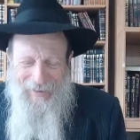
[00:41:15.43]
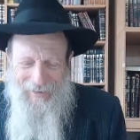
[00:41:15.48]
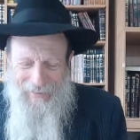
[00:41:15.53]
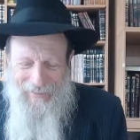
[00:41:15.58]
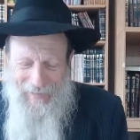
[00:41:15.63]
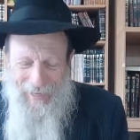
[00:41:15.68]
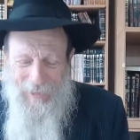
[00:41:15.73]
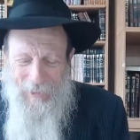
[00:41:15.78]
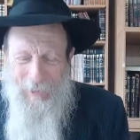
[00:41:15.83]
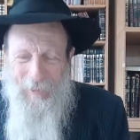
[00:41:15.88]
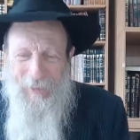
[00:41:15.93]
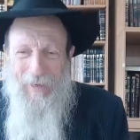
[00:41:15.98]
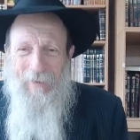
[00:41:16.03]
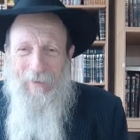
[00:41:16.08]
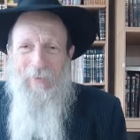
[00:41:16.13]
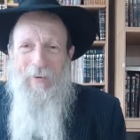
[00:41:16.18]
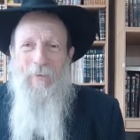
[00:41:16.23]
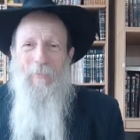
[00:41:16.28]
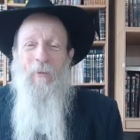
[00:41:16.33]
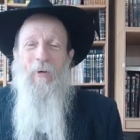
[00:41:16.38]
that's what
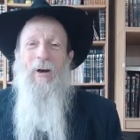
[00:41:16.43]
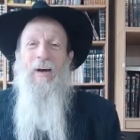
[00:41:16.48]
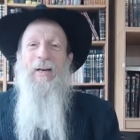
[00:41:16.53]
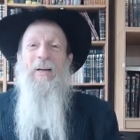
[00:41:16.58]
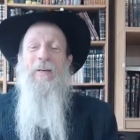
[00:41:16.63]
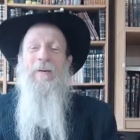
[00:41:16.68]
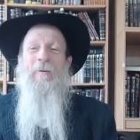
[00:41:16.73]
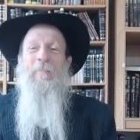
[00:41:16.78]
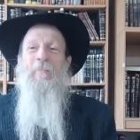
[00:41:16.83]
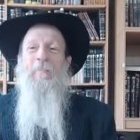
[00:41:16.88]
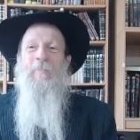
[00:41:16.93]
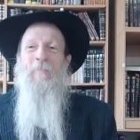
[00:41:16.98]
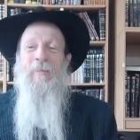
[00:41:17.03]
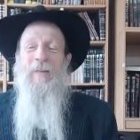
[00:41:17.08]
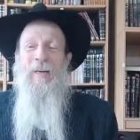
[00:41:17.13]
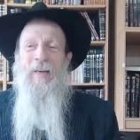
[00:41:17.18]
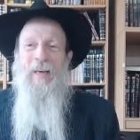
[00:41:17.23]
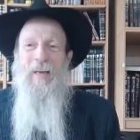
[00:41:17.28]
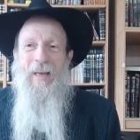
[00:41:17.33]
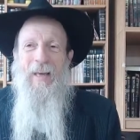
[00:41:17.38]
Abraham wanted.
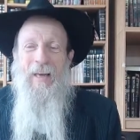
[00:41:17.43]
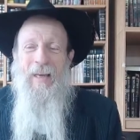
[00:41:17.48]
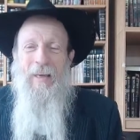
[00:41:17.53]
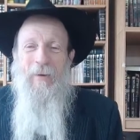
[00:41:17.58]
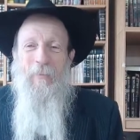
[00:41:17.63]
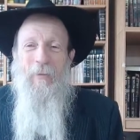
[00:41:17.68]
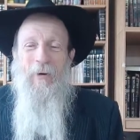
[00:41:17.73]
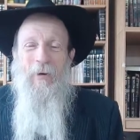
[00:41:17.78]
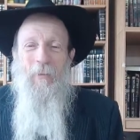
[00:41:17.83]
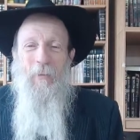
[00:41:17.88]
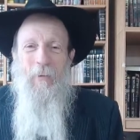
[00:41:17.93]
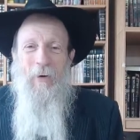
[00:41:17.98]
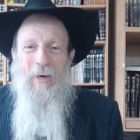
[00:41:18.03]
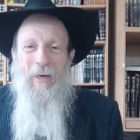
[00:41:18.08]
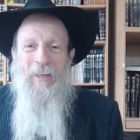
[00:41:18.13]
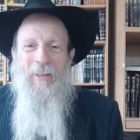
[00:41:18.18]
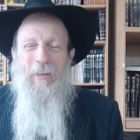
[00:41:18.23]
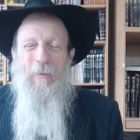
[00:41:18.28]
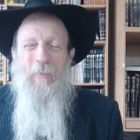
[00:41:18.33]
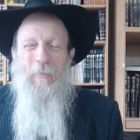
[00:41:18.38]
Abraham
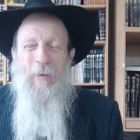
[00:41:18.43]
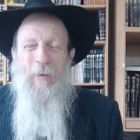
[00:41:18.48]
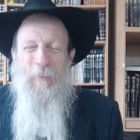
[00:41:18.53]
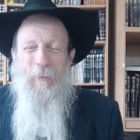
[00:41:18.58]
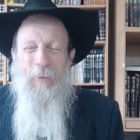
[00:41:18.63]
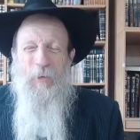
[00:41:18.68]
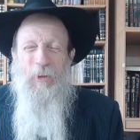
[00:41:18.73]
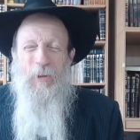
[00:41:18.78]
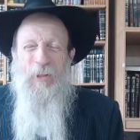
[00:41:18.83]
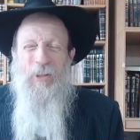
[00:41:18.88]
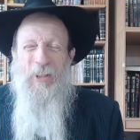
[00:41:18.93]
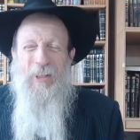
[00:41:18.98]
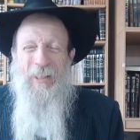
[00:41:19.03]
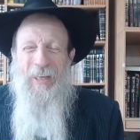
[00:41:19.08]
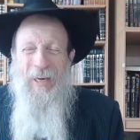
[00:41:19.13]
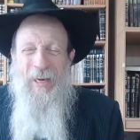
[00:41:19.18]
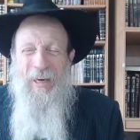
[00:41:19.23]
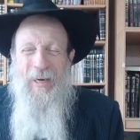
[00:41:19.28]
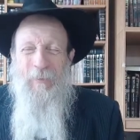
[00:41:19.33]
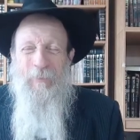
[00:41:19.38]
wanted that people should
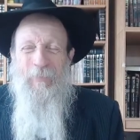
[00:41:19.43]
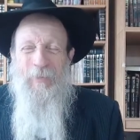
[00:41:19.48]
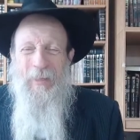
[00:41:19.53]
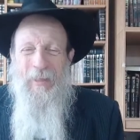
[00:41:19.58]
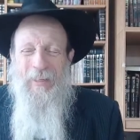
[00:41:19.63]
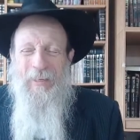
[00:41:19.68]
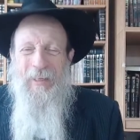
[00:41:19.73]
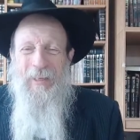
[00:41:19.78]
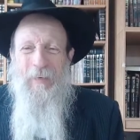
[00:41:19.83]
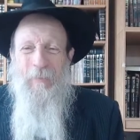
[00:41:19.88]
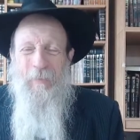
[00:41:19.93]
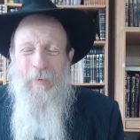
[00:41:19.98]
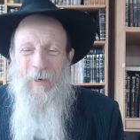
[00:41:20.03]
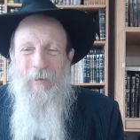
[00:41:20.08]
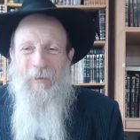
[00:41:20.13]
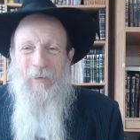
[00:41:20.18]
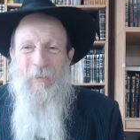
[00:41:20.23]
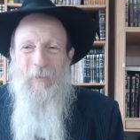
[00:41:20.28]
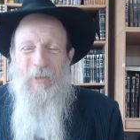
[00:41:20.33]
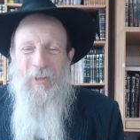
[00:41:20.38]
stop thinking
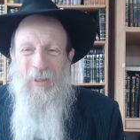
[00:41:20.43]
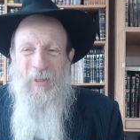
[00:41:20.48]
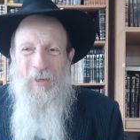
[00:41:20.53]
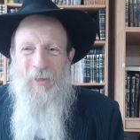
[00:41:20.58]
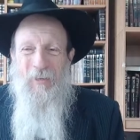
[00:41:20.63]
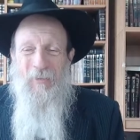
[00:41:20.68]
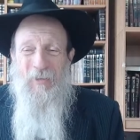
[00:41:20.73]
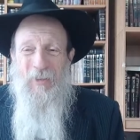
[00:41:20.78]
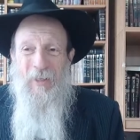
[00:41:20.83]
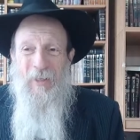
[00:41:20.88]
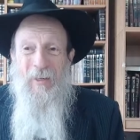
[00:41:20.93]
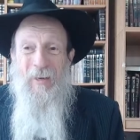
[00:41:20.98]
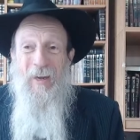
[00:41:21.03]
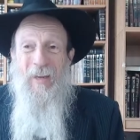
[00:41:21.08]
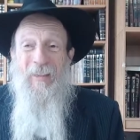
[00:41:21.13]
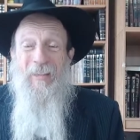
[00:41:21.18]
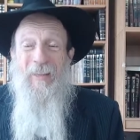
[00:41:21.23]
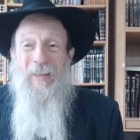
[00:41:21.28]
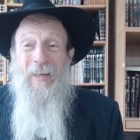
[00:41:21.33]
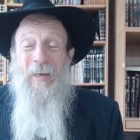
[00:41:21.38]
about themselves
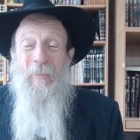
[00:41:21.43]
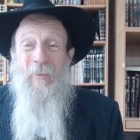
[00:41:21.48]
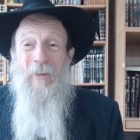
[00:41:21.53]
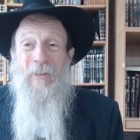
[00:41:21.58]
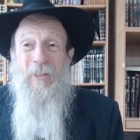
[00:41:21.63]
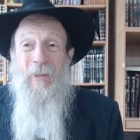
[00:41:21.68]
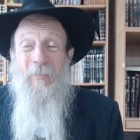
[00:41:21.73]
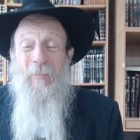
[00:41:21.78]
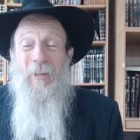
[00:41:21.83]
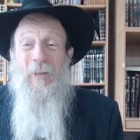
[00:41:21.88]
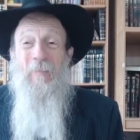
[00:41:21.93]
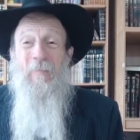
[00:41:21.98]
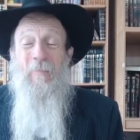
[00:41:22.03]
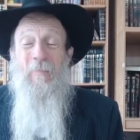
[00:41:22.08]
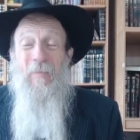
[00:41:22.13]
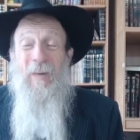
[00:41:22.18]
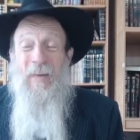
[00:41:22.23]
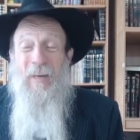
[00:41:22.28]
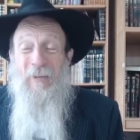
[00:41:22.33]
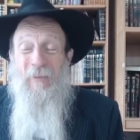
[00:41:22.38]
and think about
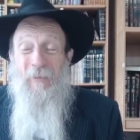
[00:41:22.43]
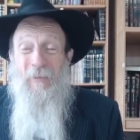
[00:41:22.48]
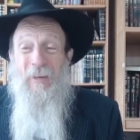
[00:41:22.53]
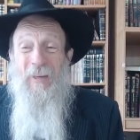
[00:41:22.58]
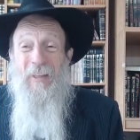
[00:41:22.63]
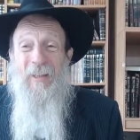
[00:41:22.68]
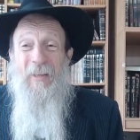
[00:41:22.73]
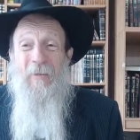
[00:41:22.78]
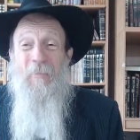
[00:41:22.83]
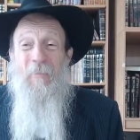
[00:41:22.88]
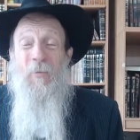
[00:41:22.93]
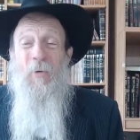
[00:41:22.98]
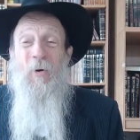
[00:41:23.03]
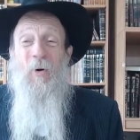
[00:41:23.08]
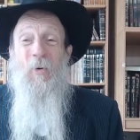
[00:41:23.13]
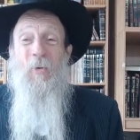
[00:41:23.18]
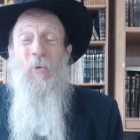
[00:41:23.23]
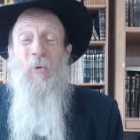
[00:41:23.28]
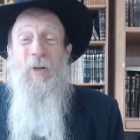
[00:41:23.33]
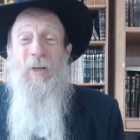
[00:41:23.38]
something infinitely
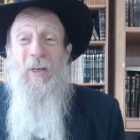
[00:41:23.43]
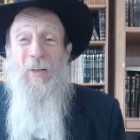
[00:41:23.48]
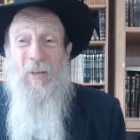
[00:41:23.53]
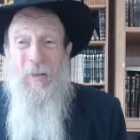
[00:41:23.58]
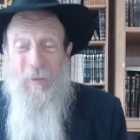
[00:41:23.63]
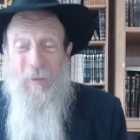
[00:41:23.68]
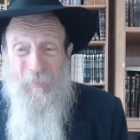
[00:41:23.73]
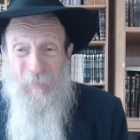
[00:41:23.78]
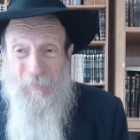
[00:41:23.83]
more real